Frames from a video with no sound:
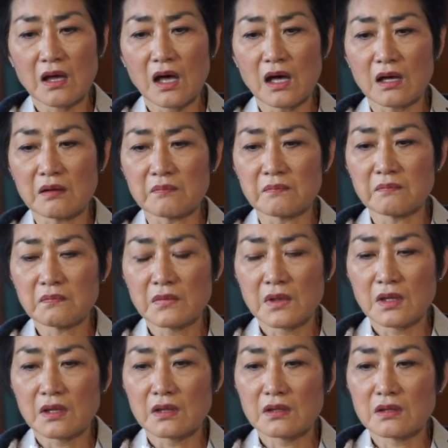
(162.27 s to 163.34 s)
um,
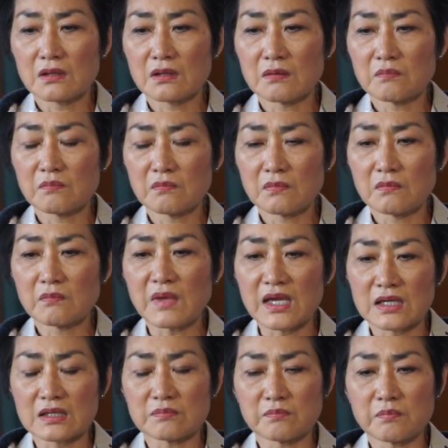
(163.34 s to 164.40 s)

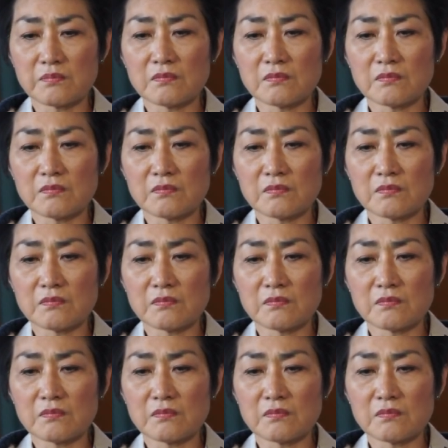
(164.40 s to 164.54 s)
make it.